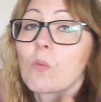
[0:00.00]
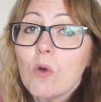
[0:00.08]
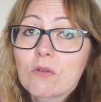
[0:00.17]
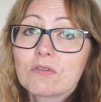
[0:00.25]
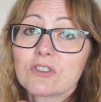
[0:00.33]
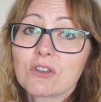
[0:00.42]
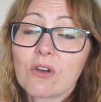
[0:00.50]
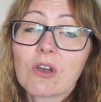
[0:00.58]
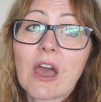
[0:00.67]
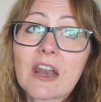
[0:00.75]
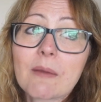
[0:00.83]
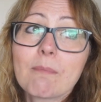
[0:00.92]
one
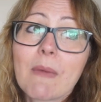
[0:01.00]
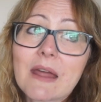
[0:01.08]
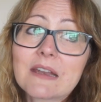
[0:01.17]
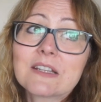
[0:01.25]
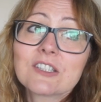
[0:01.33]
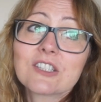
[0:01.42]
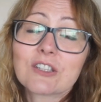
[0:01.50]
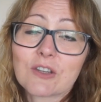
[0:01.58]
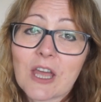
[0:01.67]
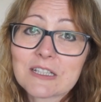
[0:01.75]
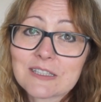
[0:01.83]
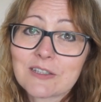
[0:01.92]
sock and I managed to
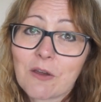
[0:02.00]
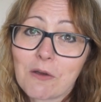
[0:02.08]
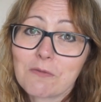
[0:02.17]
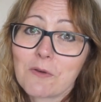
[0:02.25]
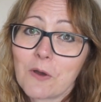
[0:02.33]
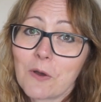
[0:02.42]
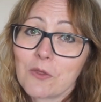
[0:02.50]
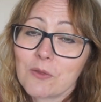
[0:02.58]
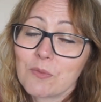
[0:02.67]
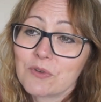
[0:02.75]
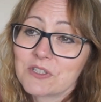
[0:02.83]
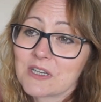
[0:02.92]
cast it off on the
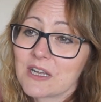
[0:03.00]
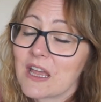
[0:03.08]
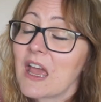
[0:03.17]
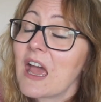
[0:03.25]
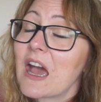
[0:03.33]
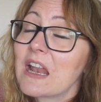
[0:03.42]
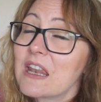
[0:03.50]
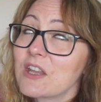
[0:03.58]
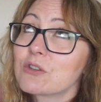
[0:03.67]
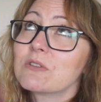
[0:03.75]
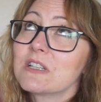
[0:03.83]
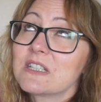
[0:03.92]
Monday night. I
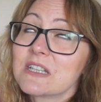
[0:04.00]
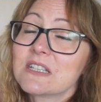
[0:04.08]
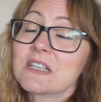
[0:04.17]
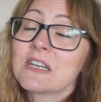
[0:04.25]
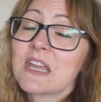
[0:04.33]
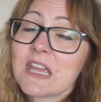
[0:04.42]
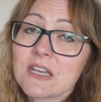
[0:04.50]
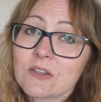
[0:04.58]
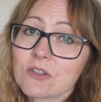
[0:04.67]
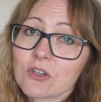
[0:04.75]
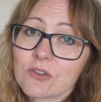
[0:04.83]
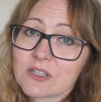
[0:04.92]
literally did an
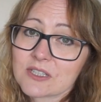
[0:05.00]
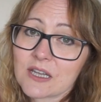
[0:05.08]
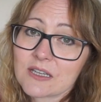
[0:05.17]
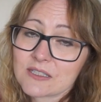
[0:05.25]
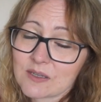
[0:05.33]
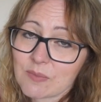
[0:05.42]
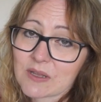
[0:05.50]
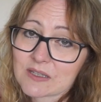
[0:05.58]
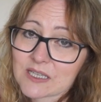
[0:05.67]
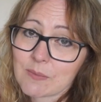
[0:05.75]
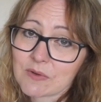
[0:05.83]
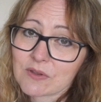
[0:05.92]
inch on the Saturday by the
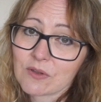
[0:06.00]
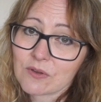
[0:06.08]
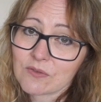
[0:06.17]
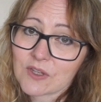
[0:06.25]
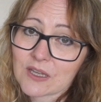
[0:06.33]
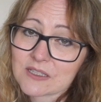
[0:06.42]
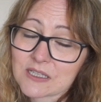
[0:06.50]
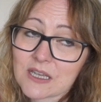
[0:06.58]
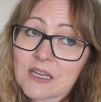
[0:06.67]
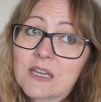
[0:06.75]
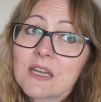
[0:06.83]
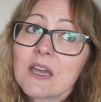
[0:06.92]
time i thought of the
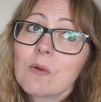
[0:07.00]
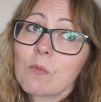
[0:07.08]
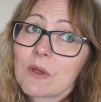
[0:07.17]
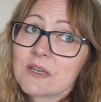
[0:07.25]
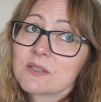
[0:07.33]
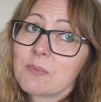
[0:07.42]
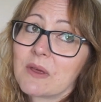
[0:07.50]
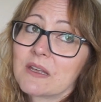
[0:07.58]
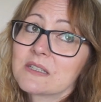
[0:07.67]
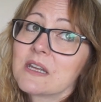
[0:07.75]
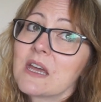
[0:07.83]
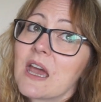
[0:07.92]
idea, went to
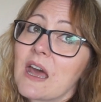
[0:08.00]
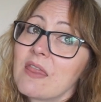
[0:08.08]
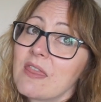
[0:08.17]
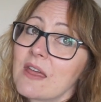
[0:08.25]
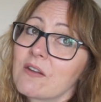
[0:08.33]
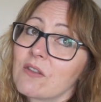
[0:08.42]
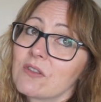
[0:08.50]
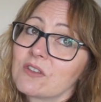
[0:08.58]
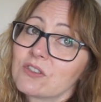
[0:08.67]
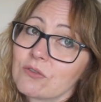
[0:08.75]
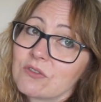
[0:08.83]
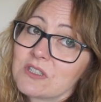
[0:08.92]
bed. And then on the
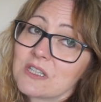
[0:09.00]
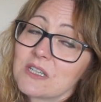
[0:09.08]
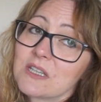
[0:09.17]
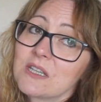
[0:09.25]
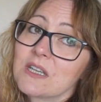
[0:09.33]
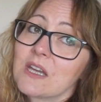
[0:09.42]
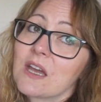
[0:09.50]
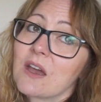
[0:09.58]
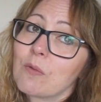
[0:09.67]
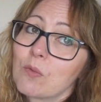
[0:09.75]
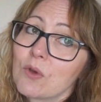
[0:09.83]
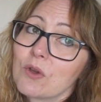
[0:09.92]
Sunday,
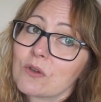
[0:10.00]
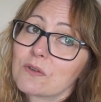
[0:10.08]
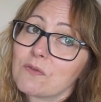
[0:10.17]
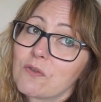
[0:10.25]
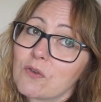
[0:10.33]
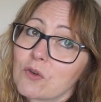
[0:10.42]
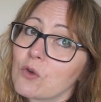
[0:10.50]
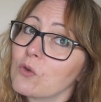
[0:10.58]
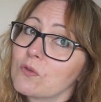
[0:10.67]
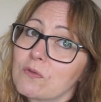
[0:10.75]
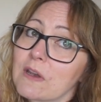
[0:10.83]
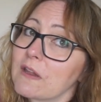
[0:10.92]
I worked for a
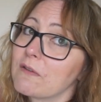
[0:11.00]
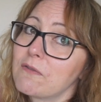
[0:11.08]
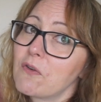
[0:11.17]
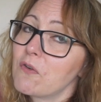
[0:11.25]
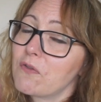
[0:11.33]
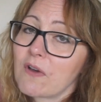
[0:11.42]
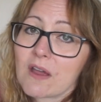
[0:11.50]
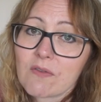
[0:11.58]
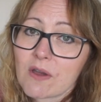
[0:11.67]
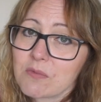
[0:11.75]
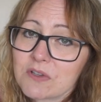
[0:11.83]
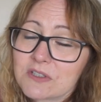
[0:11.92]
good like four or five
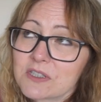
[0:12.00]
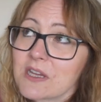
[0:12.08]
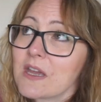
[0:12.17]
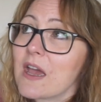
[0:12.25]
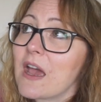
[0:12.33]
hours